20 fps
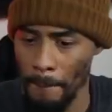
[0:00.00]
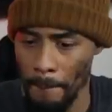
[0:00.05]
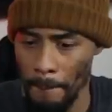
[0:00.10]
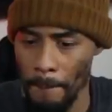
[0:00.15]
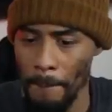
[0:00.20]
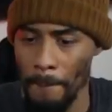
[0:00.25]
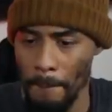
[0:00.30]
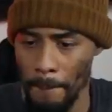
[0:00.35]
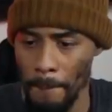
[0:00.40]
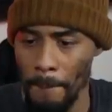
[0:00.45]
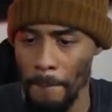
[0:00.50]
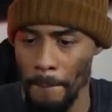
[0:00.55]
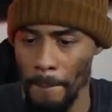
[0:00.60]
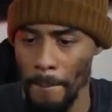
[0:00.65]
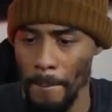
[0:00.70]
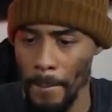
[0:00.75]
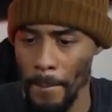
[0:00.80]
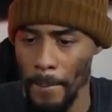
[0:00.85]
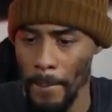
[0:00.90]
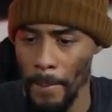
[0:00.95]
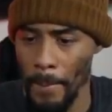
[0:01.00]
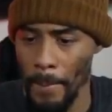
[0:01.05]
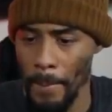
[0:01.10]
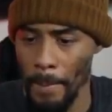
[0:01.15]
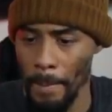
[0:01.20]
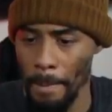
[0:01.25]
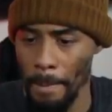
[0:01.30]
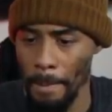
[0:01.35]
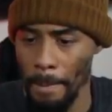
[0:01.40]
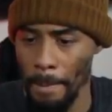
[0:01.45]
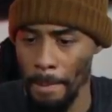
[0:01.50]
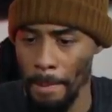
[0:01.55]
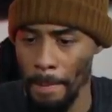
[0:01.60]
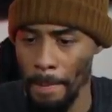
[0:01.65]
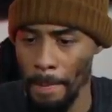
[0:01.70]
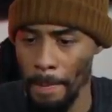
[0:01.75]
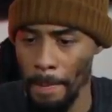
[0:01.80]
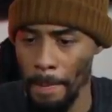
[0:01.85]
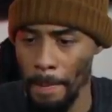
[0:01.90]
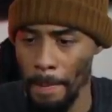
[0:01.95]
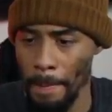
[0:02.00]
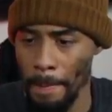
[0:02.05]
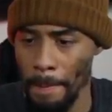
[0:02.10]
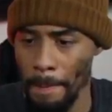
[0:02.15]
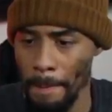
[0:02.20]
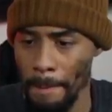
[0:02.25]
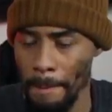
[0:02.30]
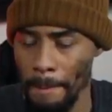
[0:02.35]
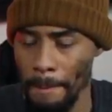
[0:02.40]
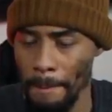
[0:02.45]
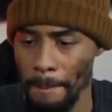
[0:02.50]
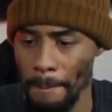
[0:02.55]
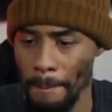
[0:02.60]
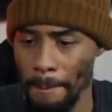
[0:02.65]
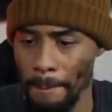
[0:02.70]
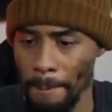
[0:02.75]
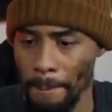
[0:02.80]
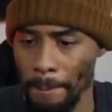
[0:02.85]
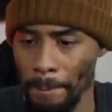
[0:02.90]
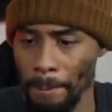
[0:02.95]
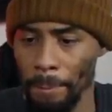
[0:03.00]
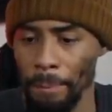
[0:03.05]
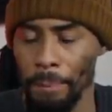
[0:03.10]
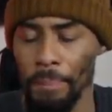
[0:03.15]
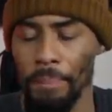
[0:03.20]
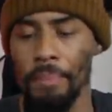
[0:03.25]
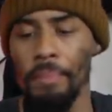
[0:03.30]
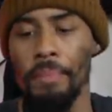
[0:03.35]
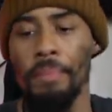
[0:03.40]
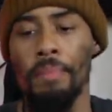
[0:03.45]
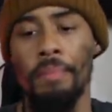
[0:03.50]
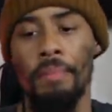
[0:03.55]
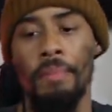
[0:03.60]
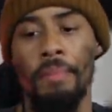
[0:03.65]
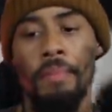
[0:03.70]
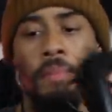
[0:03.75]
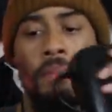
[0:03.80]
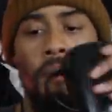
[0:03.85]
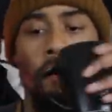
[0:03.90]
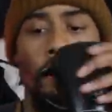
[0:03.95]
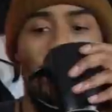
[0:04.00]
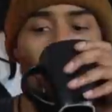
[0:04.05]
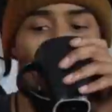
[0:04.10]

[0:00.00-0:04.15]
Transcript: (silent)